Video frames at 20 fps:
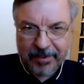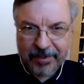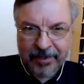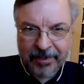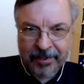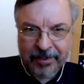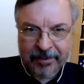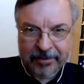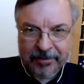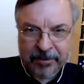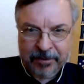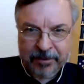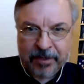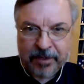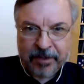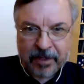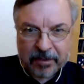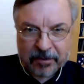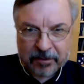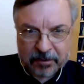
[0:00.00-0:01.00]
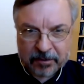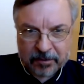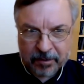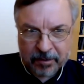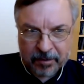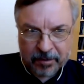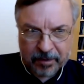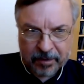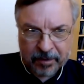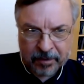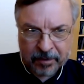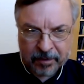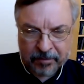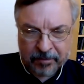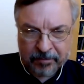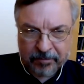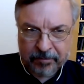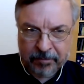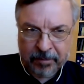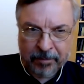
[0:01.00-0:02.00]
And the thickest
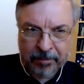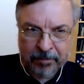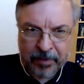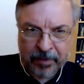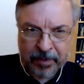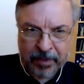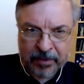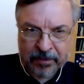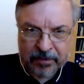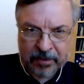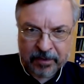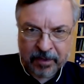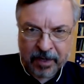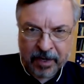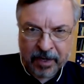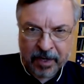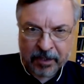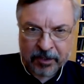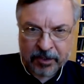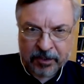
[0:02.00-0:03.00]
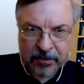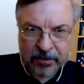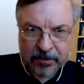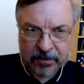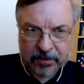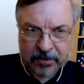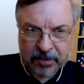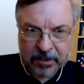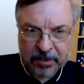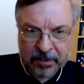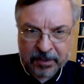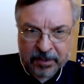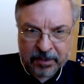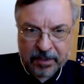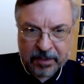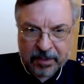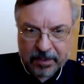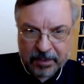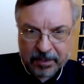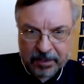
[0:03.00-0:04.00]
membranes are actually seen
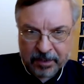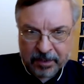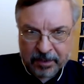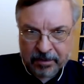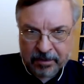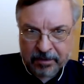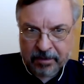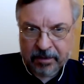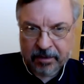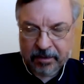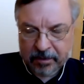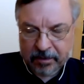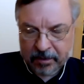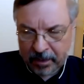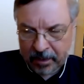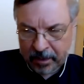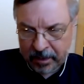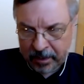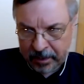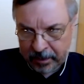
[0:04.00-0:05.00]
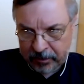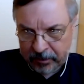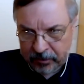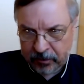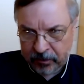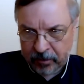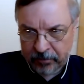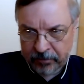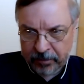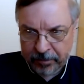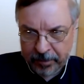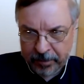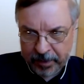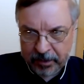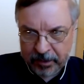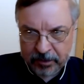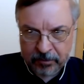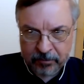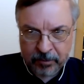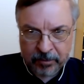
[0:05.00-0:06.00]
in the age of the
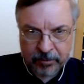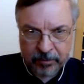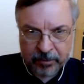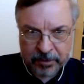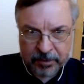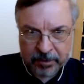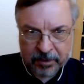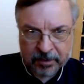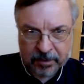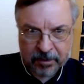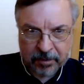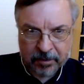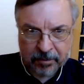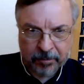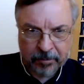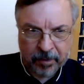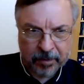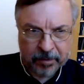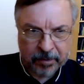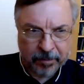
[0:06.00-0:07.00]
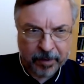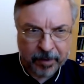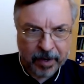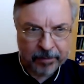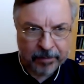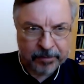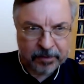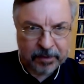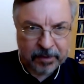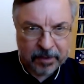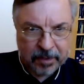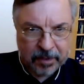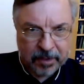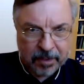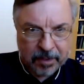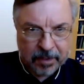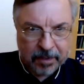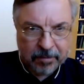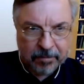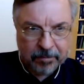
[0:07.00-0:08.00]
patient when we did the biopsy.
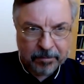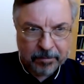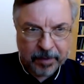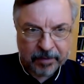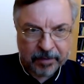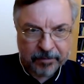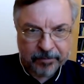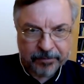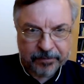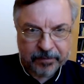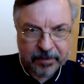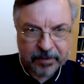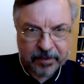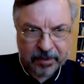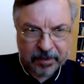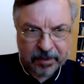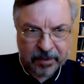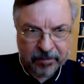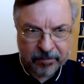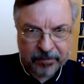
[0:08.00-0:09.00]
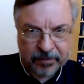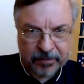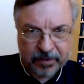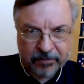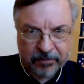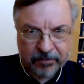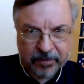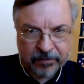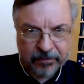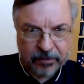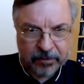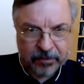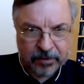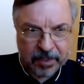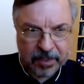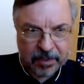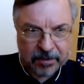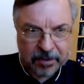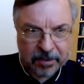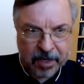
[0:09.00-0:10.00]
But even if you
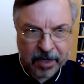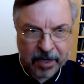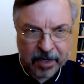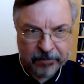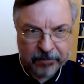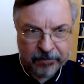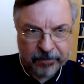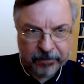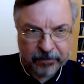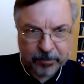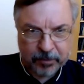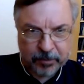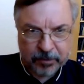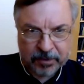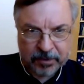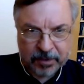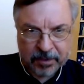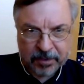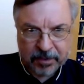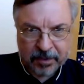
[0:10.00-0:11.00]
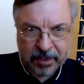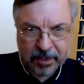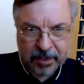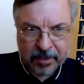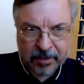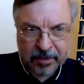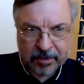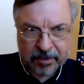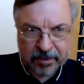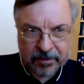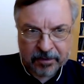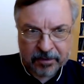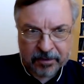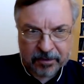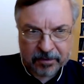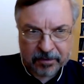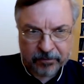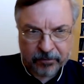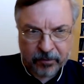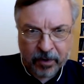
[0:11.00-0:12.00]
take the 95th percentile,
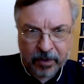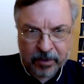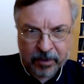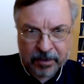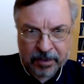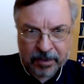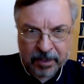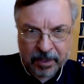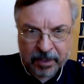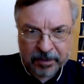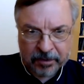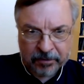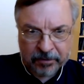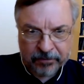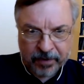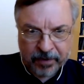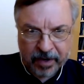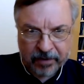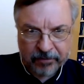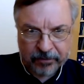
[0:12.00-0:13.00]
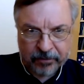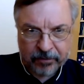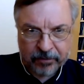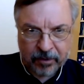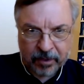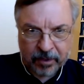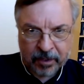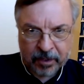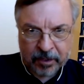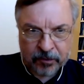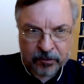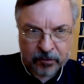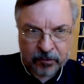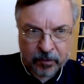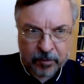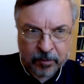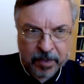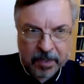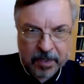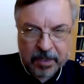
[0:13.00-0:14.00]
it's 495 in her age
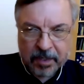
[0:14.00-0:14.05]
group,